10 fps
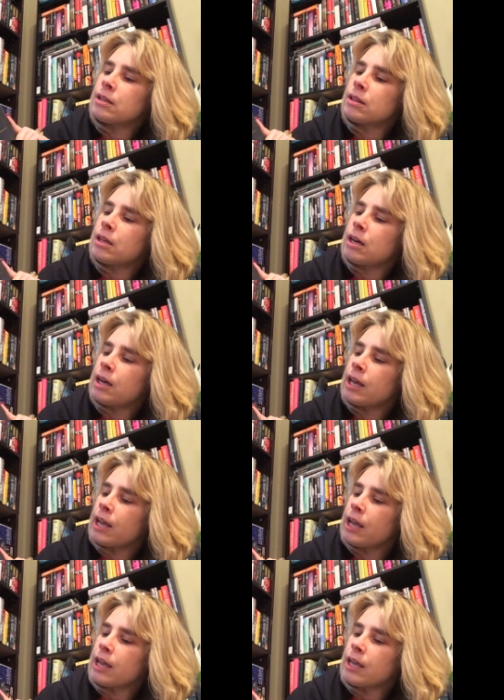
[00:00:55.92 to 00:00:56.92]

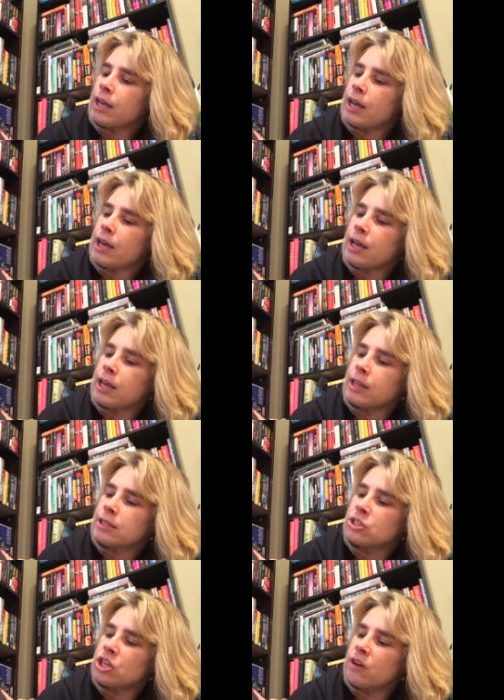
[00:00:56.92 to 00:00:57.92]
LaHaye
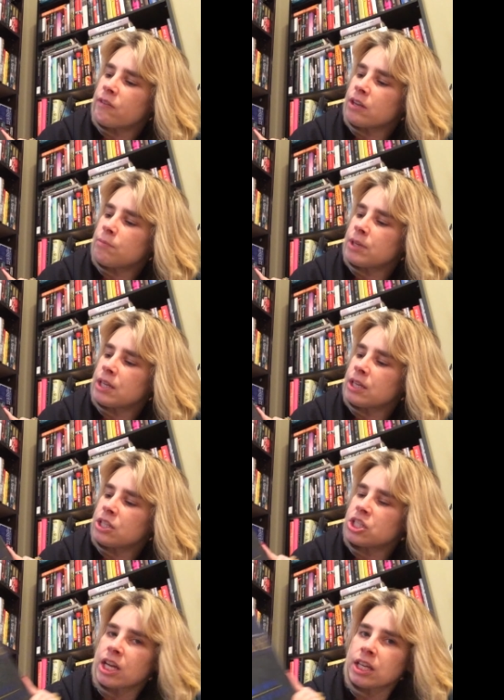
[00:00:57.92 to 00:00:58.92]
and Jerry
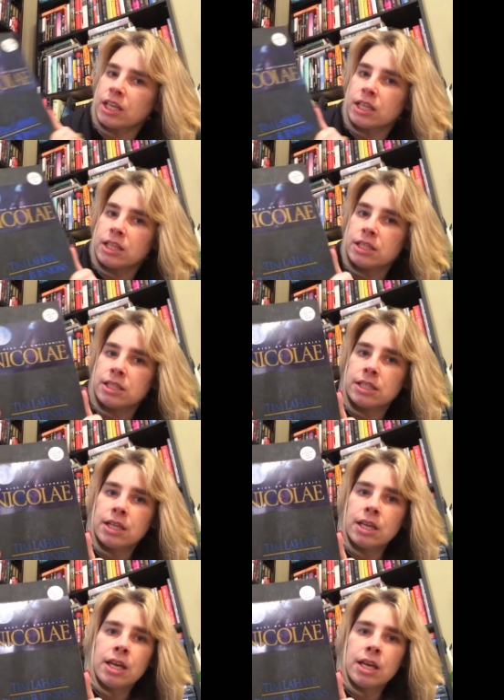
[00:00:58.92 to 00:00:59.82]
B. Jenkins.